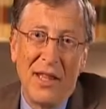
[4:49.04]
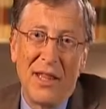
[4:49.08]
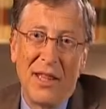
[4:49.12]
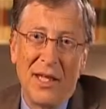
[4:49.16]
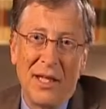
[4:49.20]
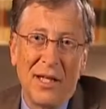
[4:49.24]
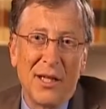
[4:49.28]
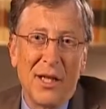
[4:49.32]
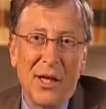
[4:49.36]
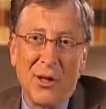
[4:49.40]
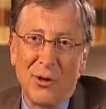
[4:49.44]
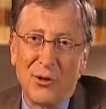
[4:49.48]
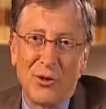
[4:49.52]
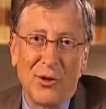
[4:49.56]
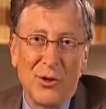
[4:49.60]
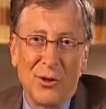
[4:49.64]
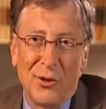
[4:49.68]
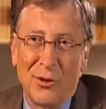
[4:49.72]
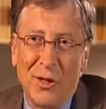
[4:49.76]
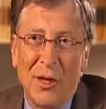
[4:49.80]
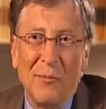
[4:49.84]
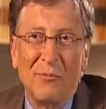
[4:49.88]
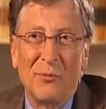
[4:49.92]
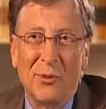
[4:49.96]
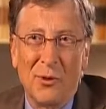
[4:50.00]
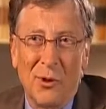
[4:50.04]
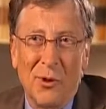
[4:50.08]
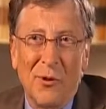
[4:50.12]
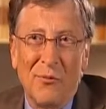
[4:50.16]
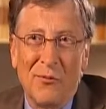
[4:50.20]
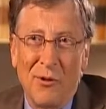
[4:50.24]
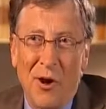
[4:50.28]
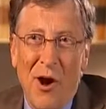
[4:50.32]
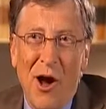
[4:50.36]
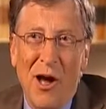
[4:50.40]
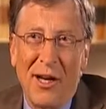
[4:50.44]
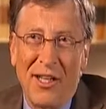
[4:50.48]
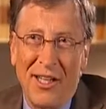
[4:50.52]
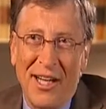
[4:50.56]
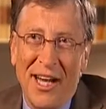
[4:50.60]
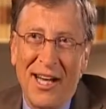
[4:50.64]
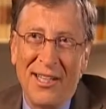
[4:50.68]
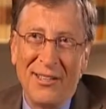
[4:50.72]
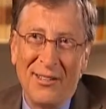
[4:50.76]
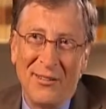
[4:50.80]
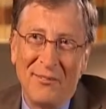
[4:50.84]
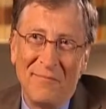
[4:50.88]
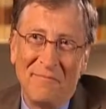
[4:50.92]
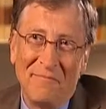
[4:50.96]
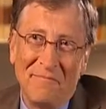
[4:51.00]
I think there's some sort of
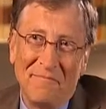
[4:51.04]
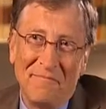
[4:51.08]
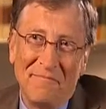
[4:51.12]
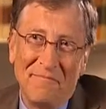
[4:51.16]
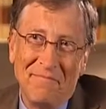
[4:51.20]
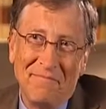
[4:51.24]
God, yes.